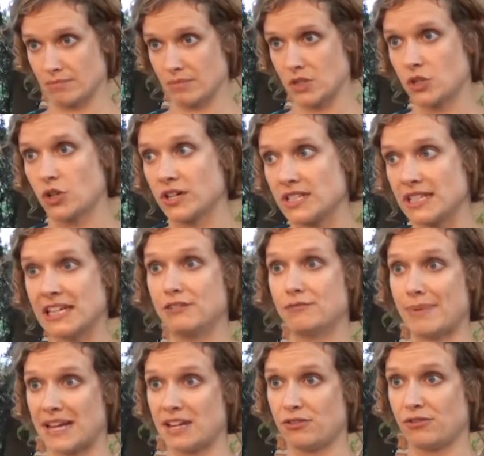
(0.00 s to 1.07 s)
maternity leave
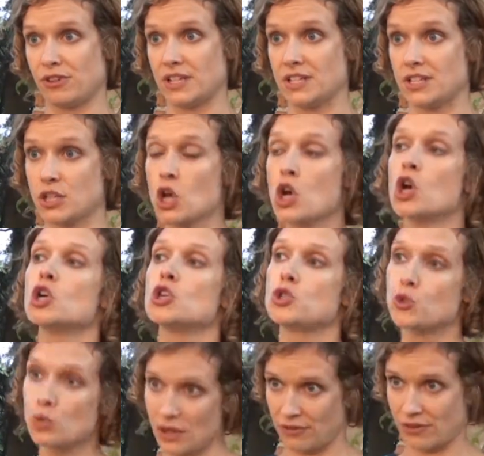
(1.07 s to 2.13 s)
benefits
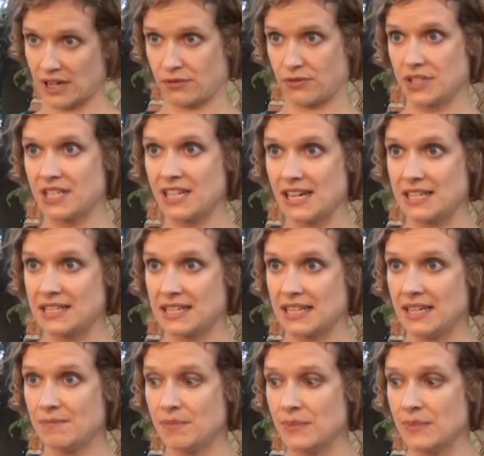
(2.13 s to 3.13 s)
do affect fertility